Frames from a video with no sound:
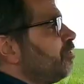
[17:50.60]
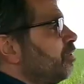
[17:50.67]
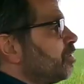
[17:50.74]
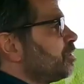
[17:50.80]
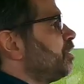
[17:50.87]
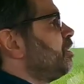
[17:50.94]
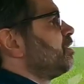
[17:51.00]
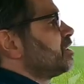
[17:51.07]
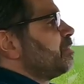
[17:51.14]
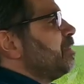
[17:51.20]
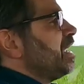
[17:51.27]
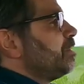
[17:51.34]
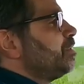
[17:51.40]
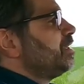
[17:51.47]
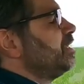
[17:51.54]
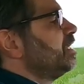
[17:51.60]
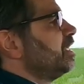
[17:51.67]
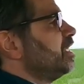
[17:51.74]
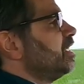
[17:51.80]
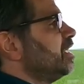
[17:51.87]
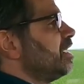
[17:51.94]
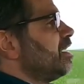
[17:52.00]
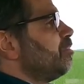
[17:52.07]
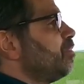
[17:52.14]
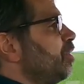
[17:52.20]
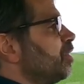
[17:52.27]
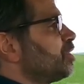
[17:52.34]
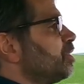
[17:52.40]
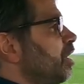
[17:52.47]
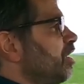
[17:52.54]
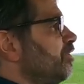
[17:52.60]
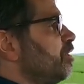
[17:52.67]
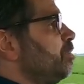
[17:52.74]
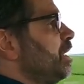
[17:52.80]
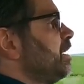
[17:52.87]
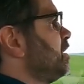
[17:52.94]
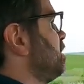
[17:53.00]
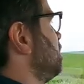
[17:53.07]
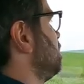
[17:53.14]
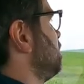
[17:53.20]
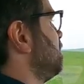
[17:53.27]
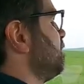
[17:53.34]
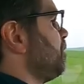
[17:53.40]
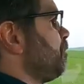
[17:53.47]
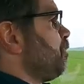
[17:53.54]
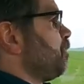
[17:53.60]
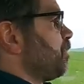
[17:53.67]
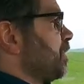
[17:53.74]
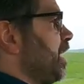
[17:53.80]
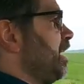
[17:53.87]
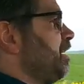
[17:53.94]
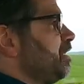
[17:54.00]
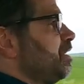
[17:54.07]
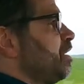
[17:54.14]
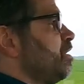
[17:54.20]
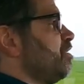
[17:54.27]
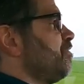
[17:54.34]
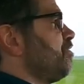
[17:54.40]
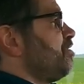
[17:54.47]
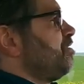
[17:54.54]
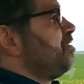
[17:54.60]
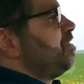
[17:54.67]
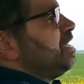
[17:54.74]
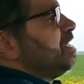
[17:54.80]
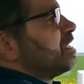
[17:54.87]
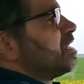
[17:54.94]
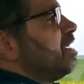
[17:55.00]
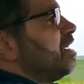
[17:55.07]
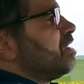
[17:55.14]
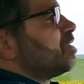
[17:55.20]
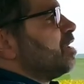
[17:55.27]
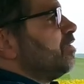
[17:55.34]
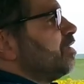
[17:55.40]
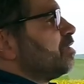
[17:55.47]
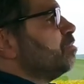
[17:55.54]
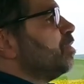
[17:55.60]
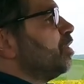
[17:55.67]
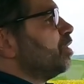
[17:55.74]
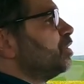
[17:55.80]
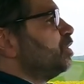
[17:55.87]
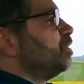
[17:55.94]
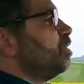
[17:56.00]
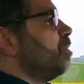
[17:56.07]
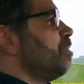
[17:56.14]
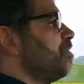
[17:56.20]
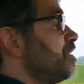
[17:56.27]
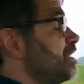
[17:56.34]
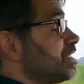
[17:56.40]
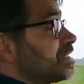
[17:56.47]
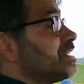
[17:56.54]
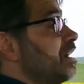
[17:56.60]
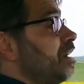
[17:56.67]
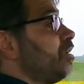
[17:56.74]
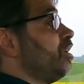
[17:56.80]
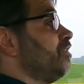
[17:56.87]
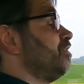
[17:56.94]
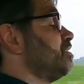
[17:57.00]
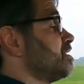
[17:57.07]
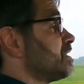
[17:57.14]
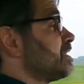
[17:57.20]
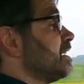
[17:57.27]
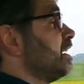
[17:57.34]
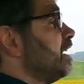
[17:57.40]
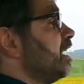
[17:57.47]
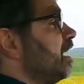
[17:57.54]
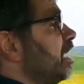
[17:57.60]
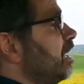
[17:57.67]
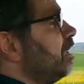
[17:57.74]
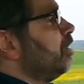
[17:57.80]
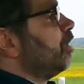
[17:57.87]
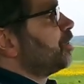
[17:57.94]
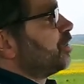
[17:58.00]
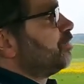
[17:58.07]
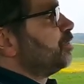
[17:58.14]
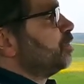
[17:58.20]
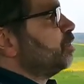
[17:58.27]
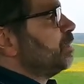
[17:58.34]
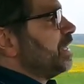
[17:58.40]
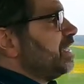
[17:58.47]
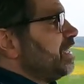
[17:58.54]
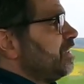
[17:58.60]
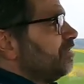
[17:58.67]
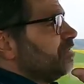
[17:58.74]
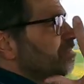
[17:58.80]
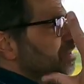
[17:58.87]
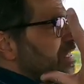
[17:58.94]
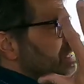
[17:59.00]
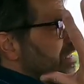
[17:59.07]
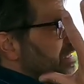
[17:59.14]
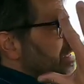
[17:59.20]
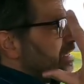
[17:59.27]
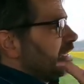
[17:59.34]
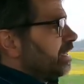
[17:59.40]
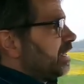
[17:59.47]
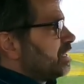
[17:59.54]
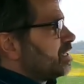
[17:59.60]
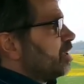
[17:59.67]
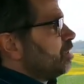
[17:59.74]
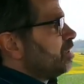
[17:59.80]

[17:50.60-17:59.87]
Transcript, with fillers: four doors and maybe more to offer. But I don't know if these cars offered more room. This car offers a lot of room, and even it has